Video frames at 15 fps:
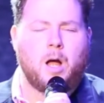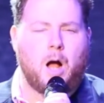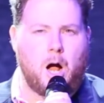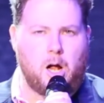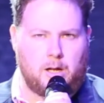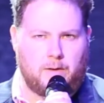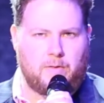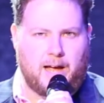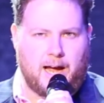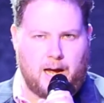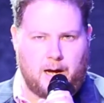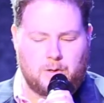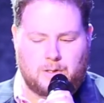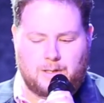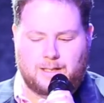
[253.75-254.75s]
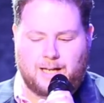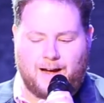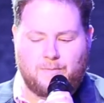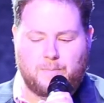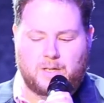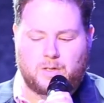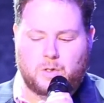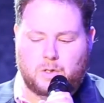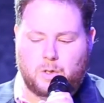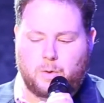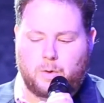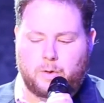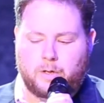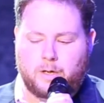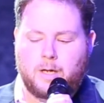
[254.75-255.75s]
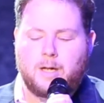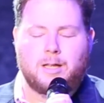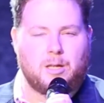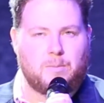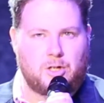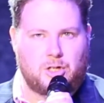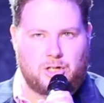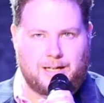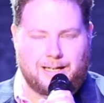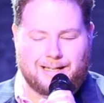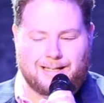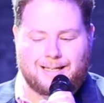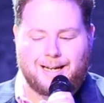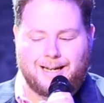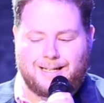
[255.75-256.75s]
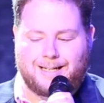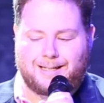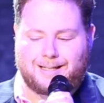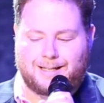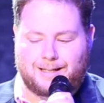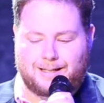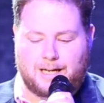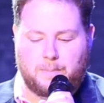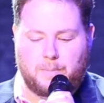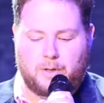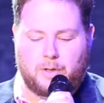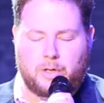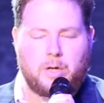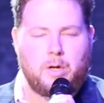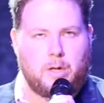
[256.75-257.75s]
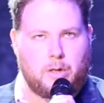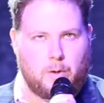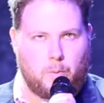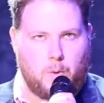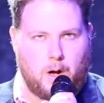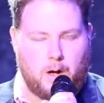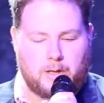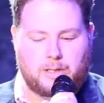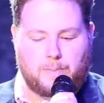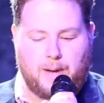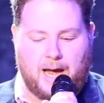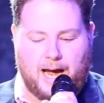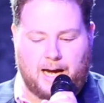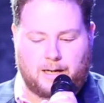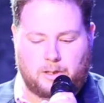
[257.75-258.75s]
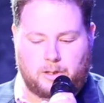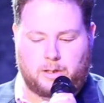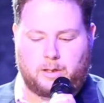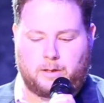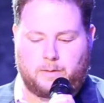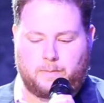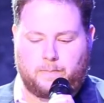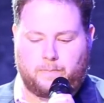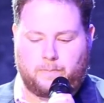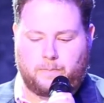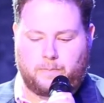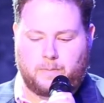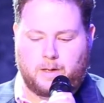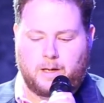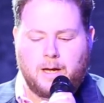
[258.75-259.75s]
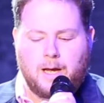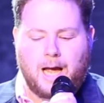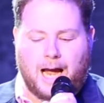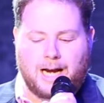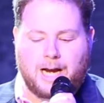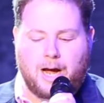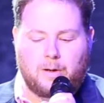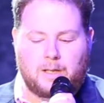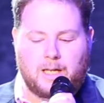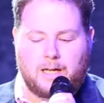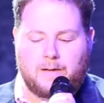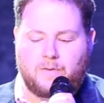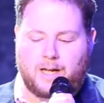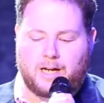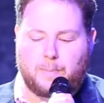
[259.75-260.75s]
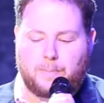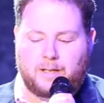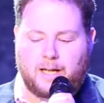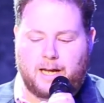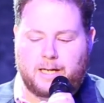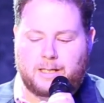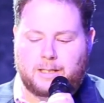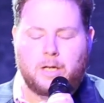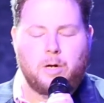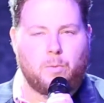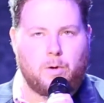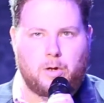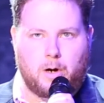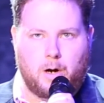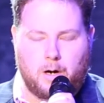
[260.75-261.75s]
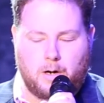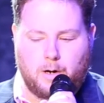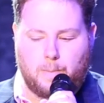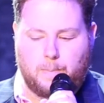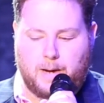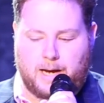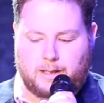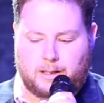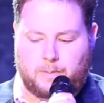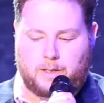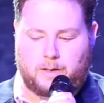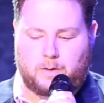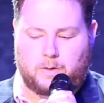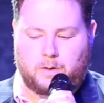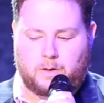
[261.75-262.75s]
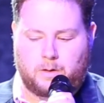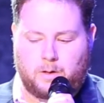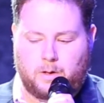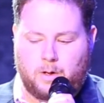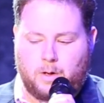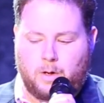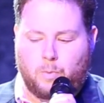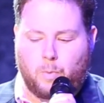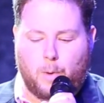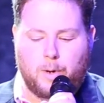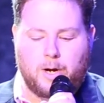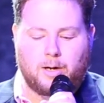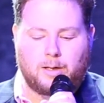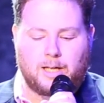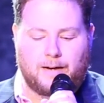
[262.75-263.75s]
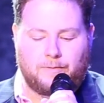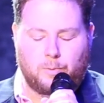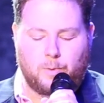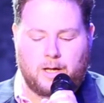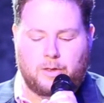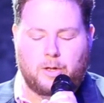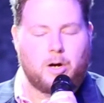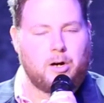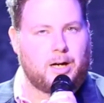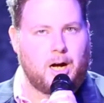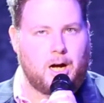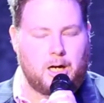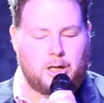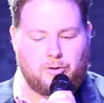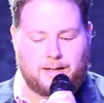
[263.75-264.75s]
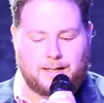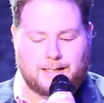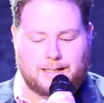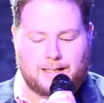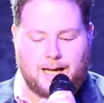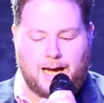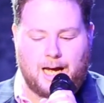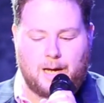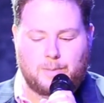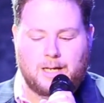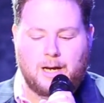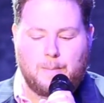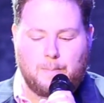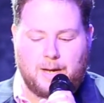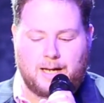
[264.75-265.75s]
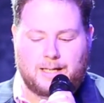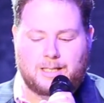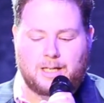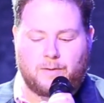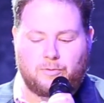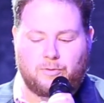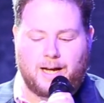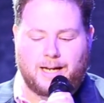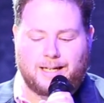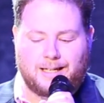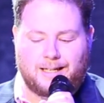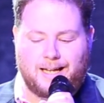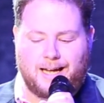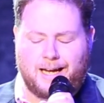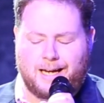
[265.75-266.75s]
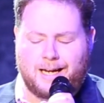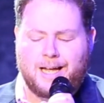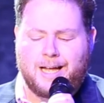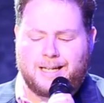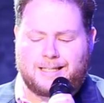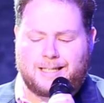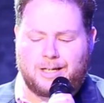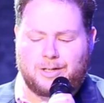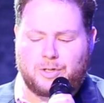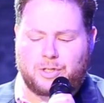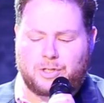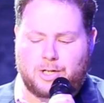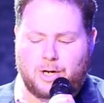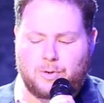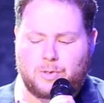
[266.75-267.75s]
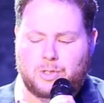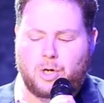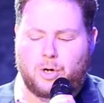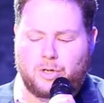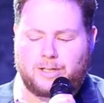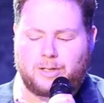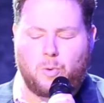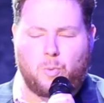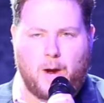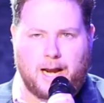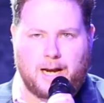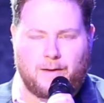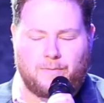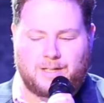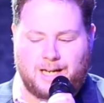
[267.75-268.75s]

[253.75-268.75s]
All of the houses have been sold, the machines disassembled, the walls patched. I now live in a place where there are no basements. What we are left with are concrete slabs, pits of red clay, single stones holding the weight of